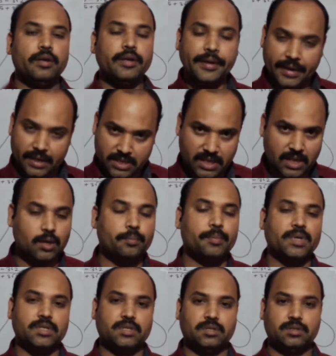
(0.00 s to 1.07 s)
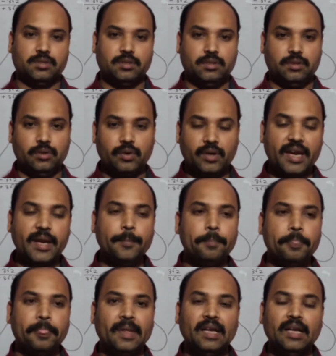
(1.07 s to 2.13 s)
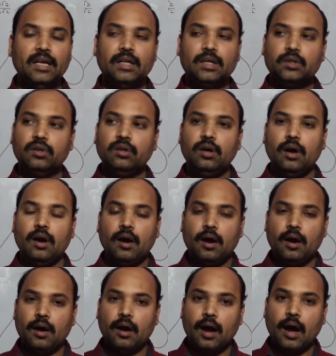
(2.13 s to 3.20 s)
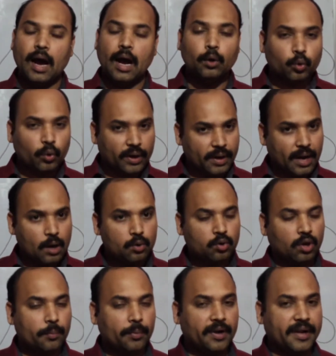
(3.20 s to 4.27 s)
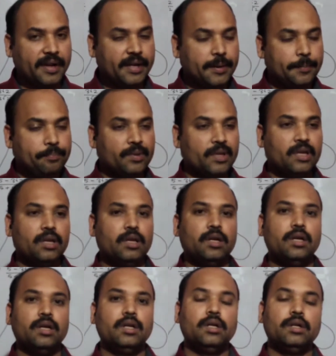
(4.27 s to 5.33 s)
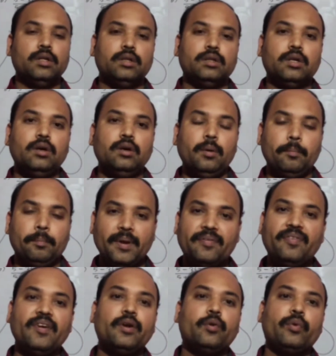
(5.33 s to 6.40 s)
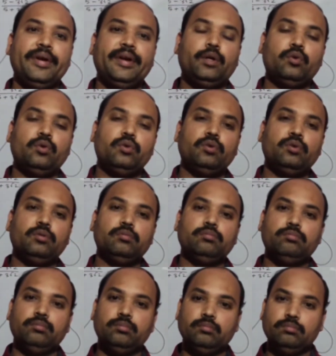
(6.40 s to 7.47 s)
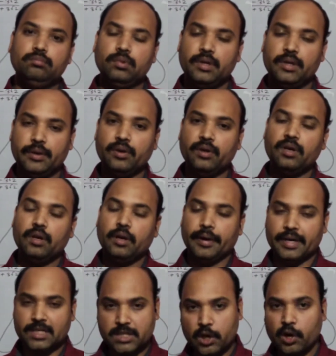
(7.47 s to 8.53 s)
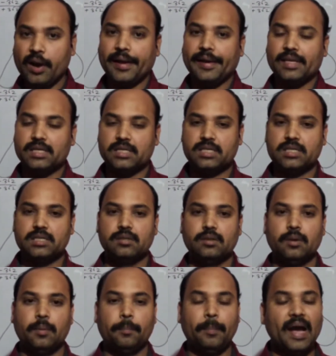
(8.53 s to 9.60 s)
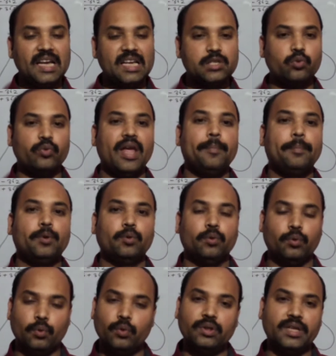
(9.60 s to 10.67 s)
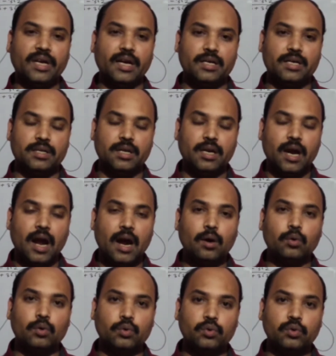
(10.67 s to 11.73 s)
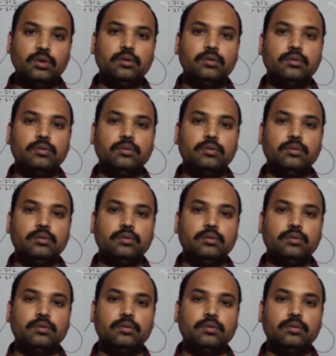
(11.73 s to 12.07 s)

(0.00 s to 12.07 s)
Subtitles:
irrational numbers. Okay? So, how to convert it? So, before going to your rationalize, first we have to know that how to